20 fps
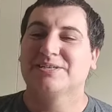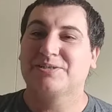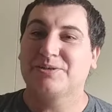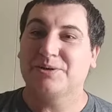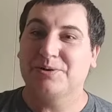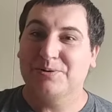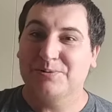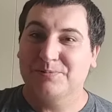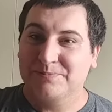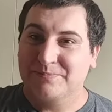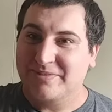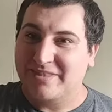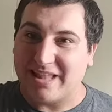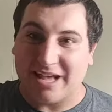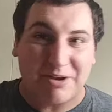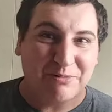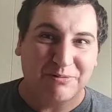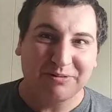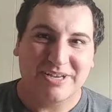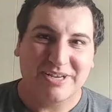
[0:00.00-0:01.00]
so,
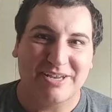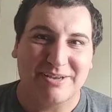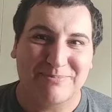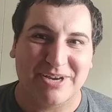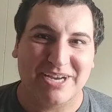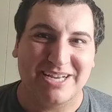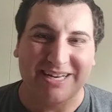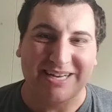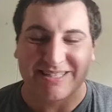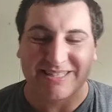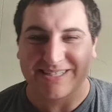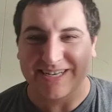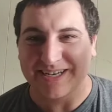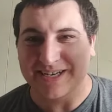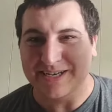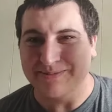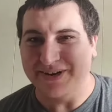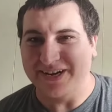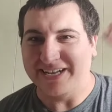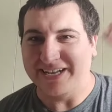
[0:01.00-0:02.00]
not only am I going to tell
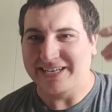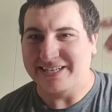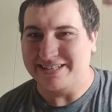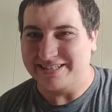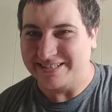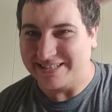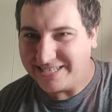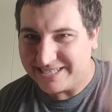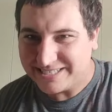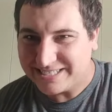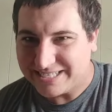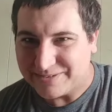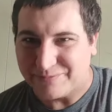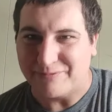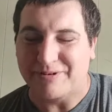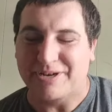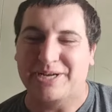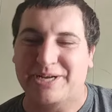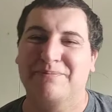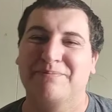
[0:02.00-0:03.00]
you about a, this
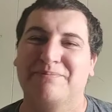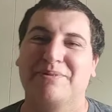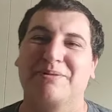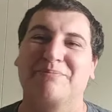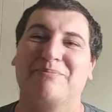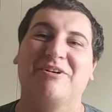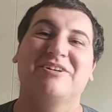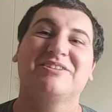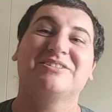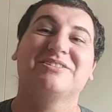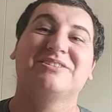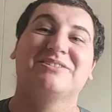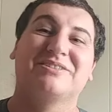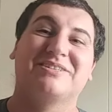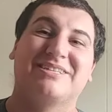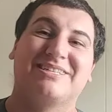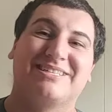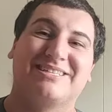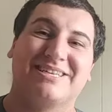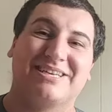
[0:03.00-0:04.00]
giveaway, but I'm also
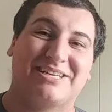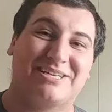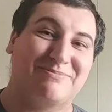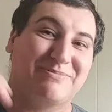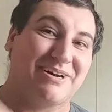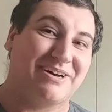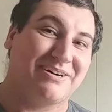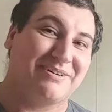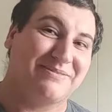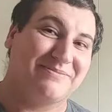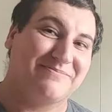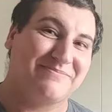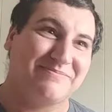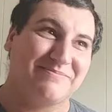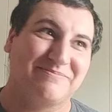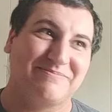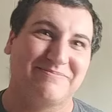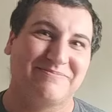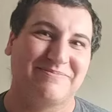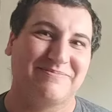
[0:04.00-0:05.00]
going to tell you about
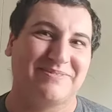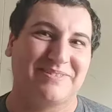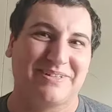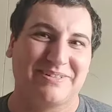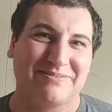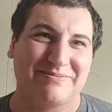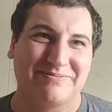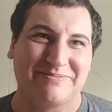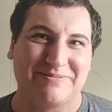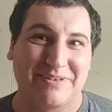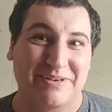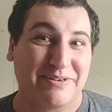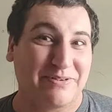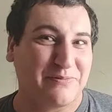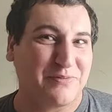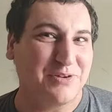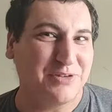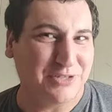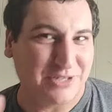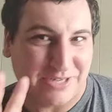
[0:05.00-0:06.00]
a,
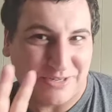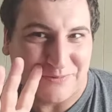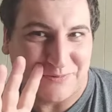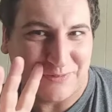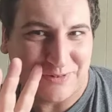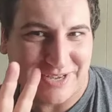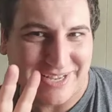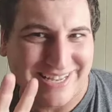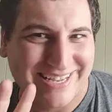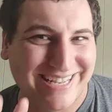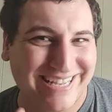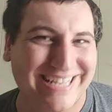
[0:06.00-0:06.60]
future giveaway.